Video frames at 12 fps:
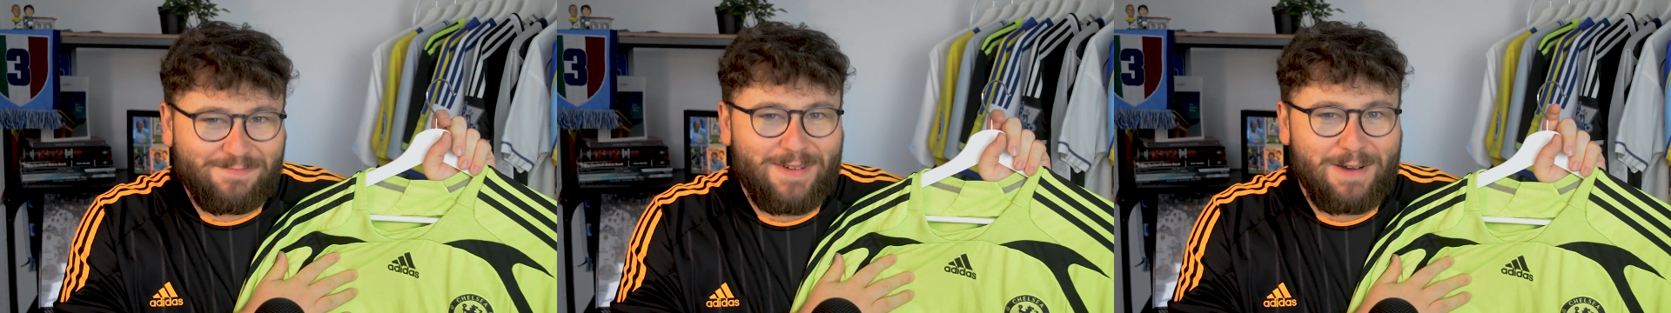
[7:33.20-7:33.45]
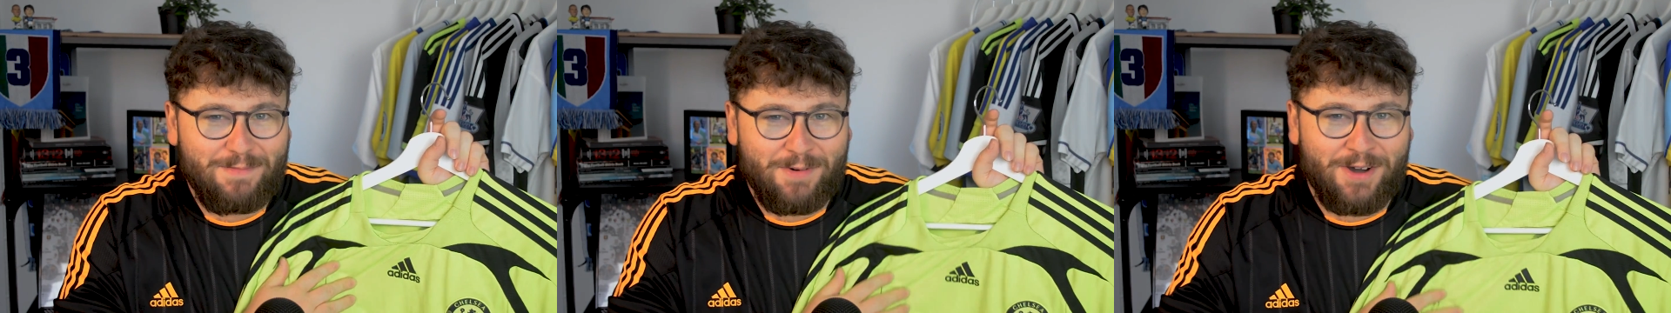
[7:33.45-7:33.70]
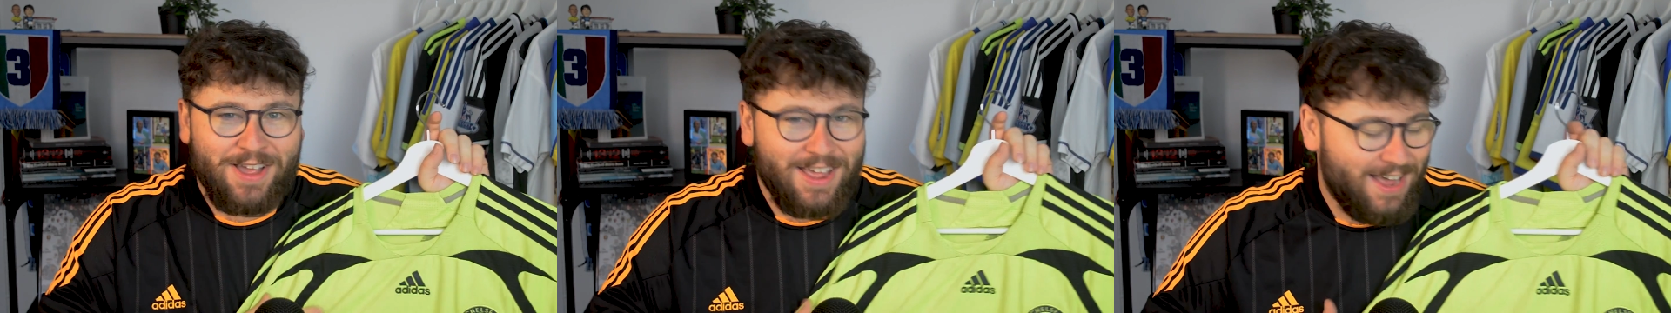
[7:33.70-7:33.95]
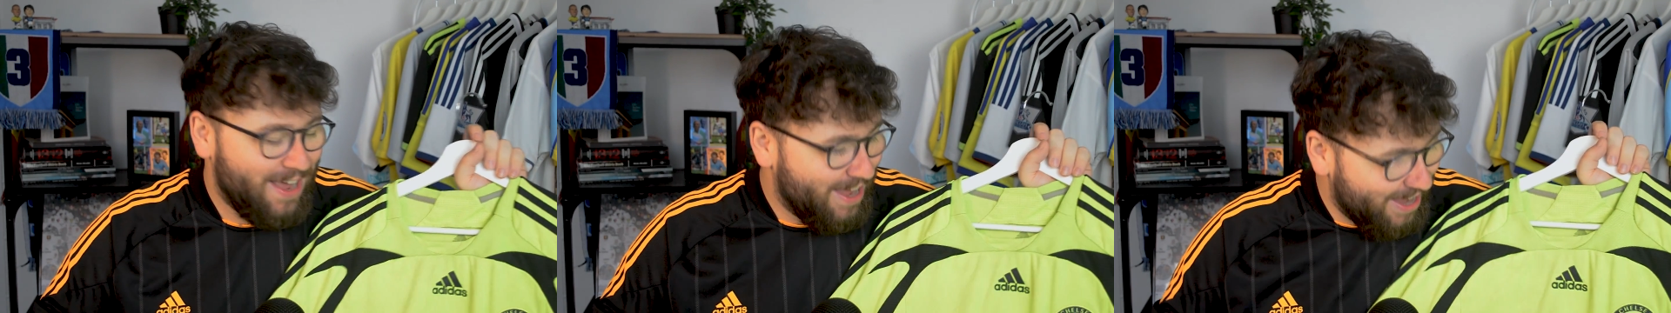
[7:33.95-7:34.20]
bad boy
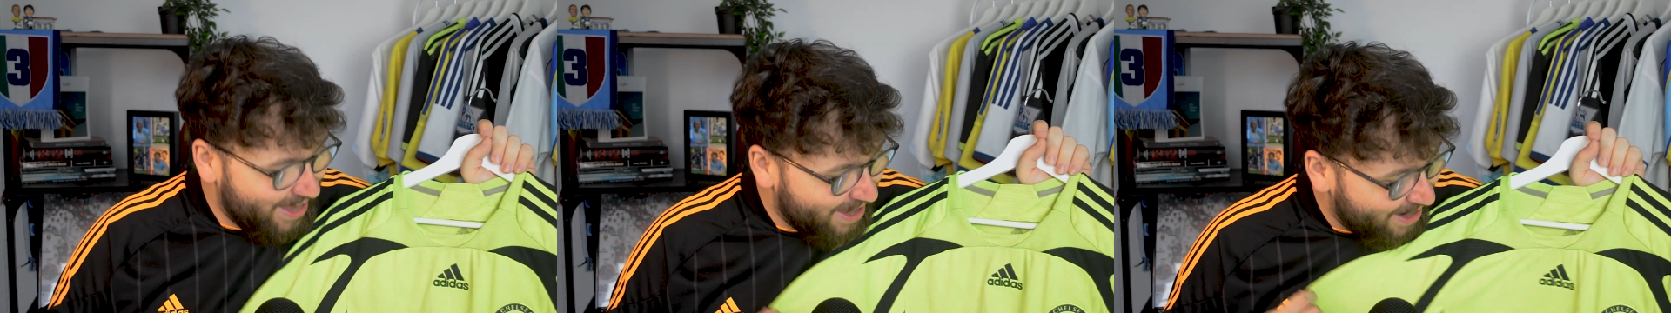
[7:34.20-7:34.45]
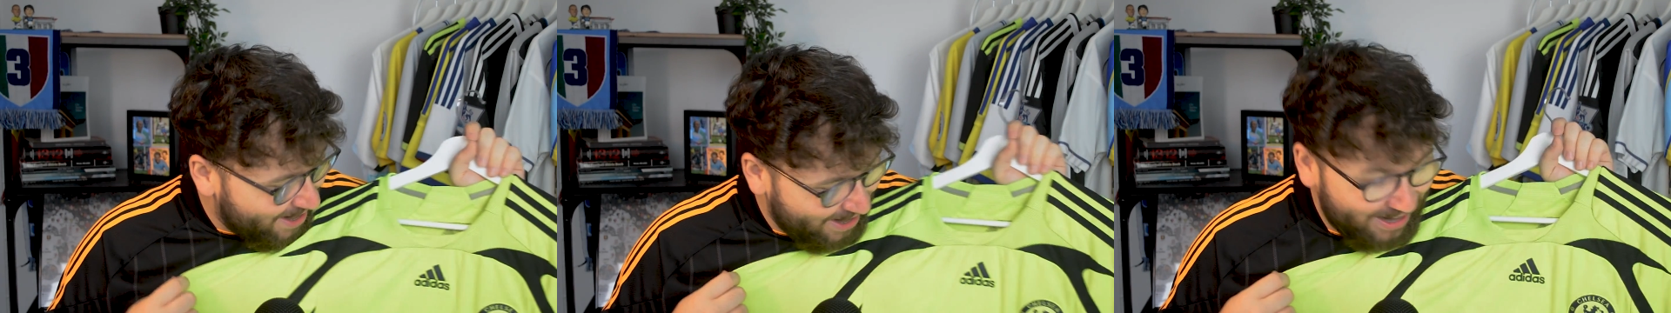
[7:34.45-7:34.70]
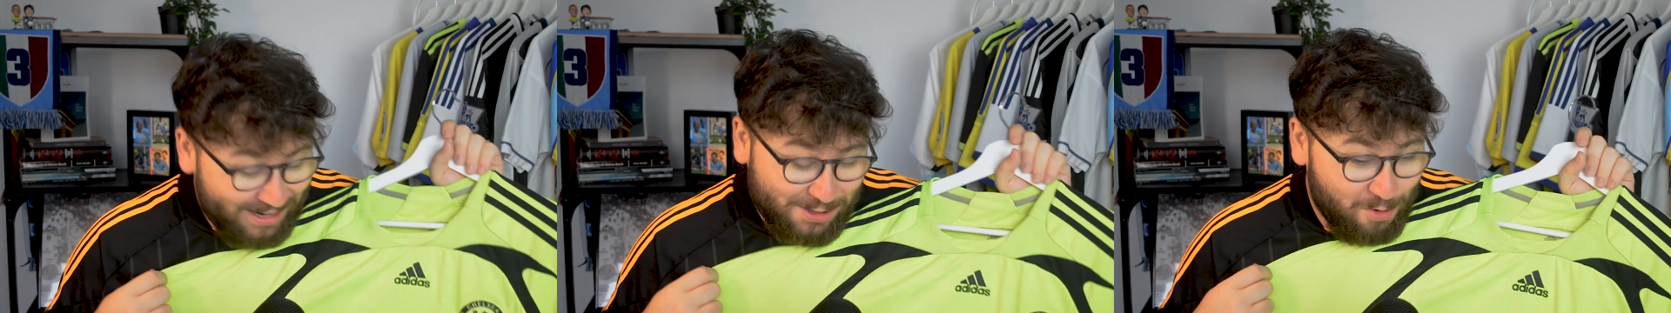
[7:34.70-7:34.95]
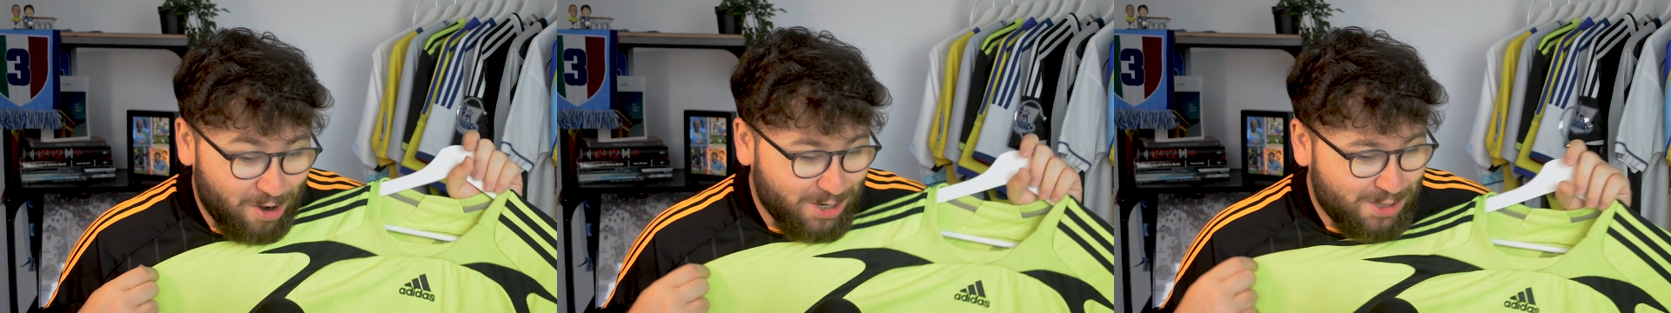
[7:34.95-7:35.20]
is
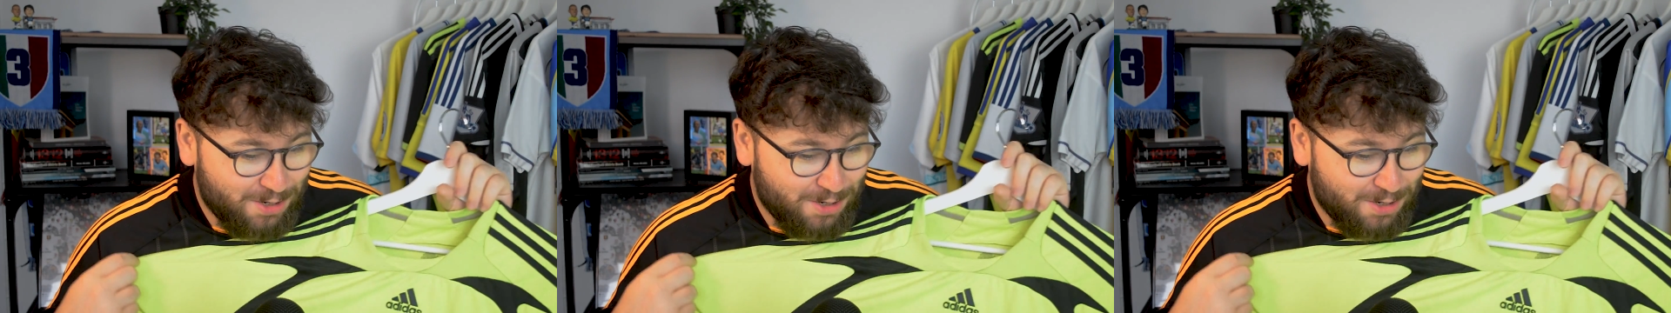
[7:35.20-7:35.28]
quite